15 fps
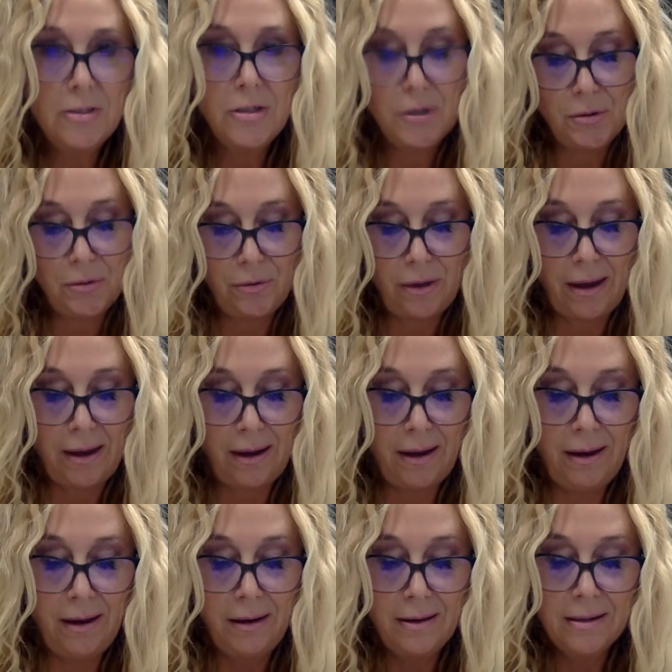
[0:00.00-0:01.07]
"Do
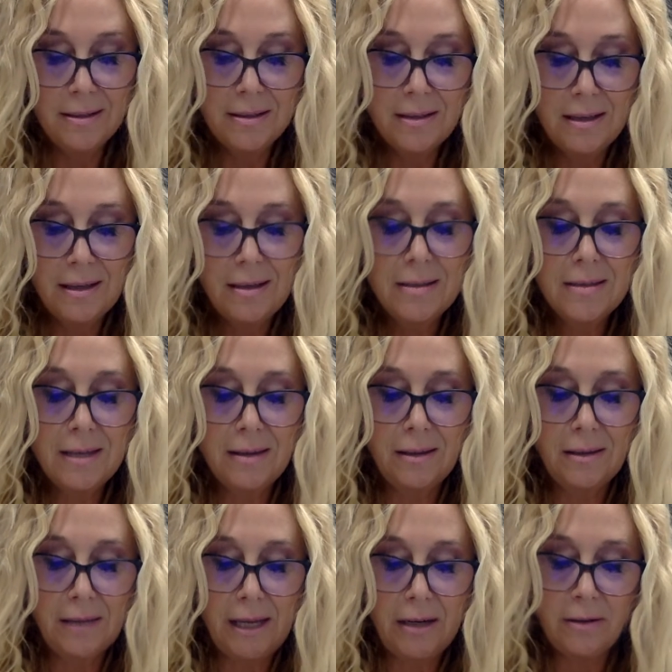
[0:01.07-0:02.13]
they?" said
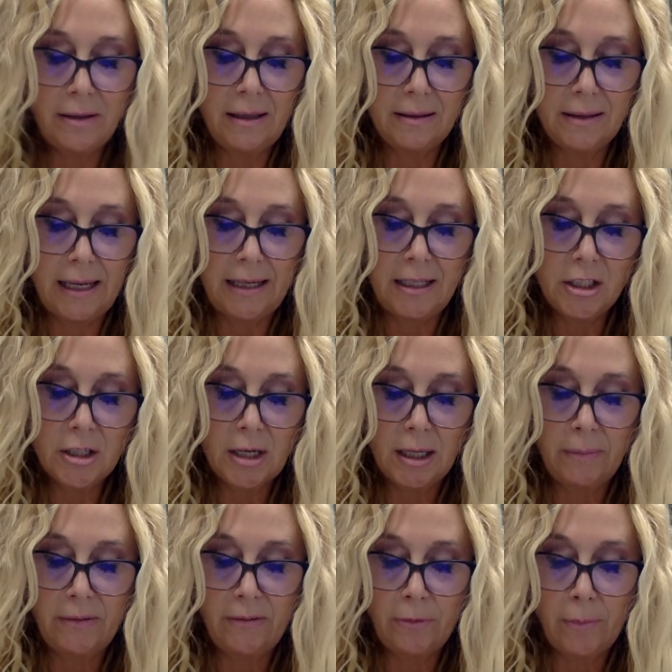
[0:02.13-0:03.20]
the lady and
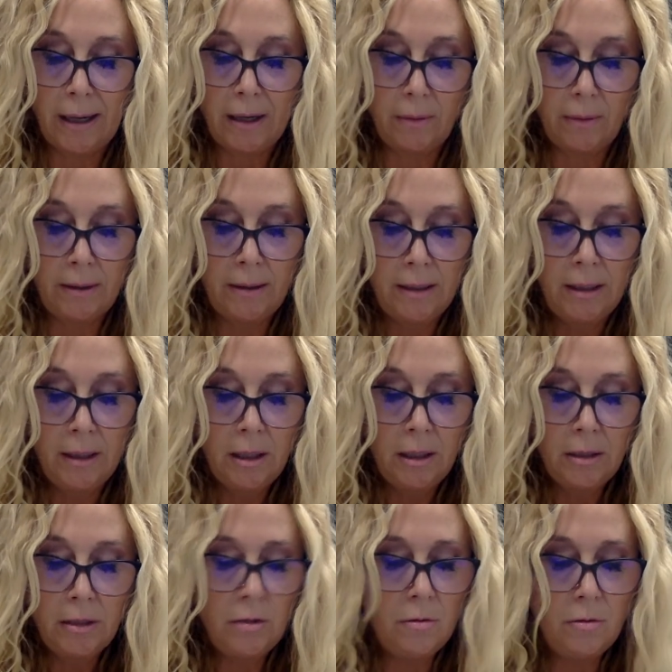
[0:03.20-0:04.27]
gentleman from Iowa.
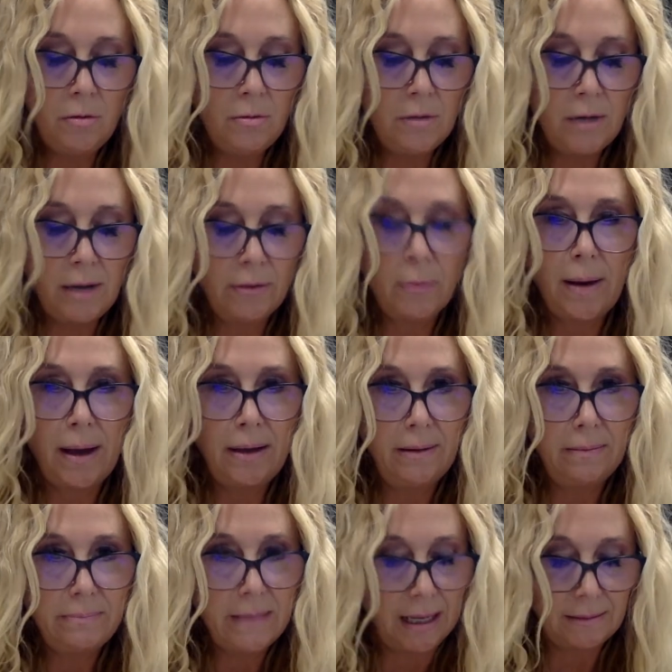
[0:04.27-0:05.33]
"You never read
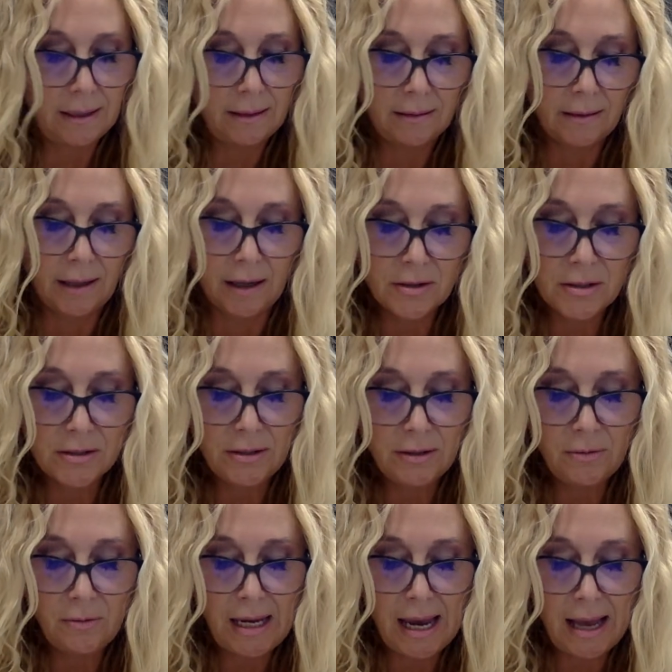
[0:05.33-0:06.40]
Nella
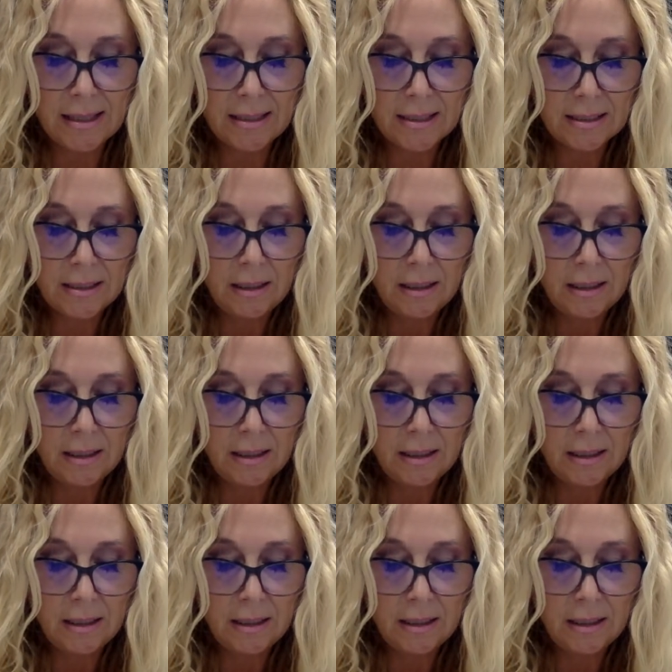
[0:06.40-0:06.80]
Larson?" we asked.